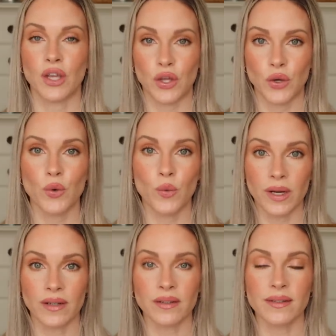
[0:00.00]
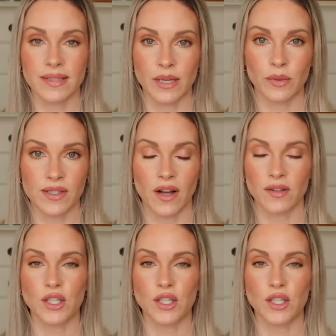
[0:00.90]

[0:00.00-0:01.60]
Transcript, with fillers: you will see results.